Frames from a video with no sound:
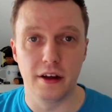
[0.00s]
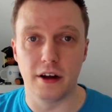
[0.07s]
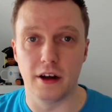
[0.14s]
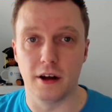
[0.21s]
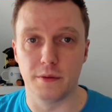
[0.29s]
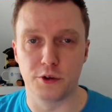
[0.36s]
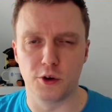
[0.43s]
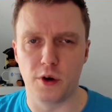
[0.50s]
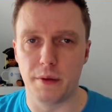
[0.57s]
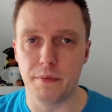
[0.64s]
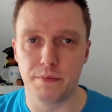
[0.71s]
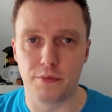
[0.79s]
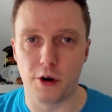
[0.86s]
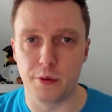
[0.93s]
Um, so I
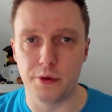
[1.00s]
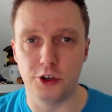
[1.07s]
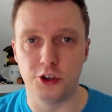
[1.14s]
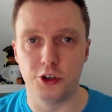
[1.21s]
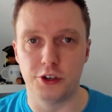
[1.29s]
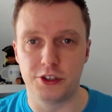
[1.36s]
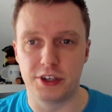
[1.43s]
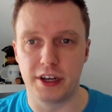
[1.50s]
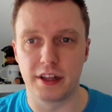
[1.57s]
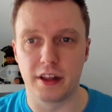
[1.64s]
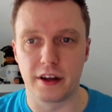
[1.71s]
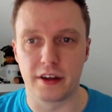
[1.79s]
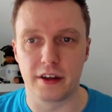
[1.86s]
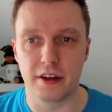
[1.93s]
probably should say it
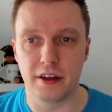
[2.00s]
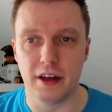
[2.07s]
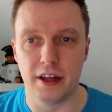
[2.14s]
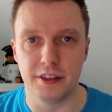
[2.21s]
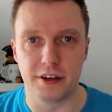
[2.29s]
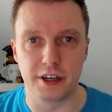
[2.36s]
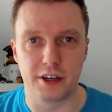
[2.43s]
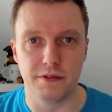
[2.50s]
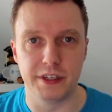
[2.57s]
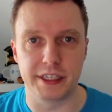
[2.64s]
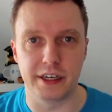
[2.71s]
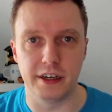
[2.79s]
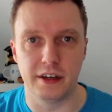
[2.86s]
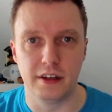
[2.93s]
like Hendrik
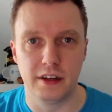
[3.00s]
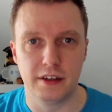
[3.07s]
Witke